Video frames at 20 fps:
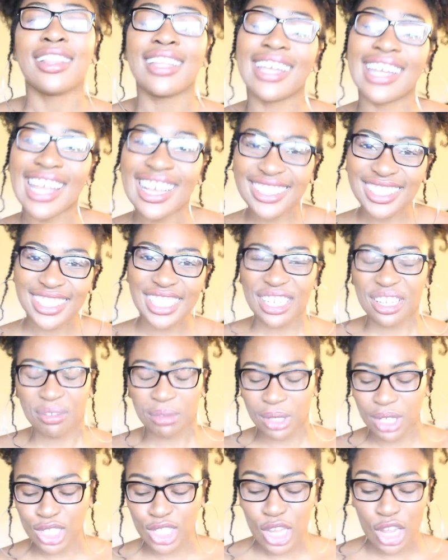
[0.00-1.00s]
The next thing I'm
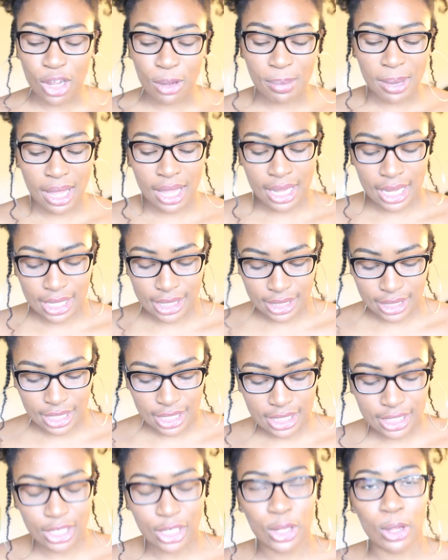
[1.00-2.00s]
gonna talk about is
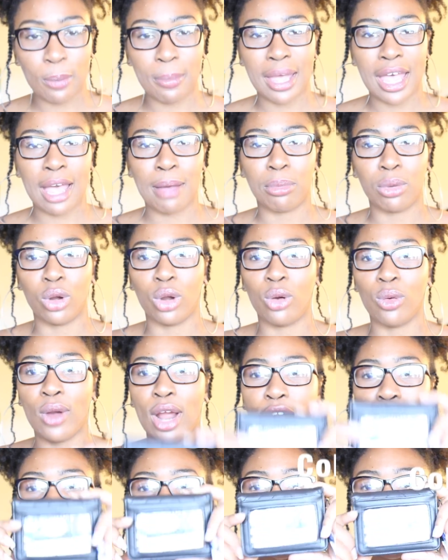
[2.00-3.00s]
this little bad boy
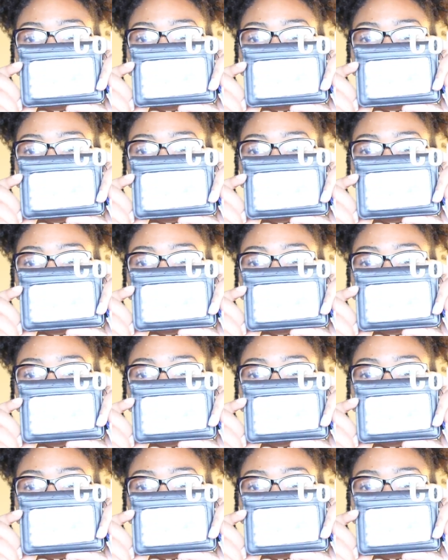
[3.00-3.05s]
right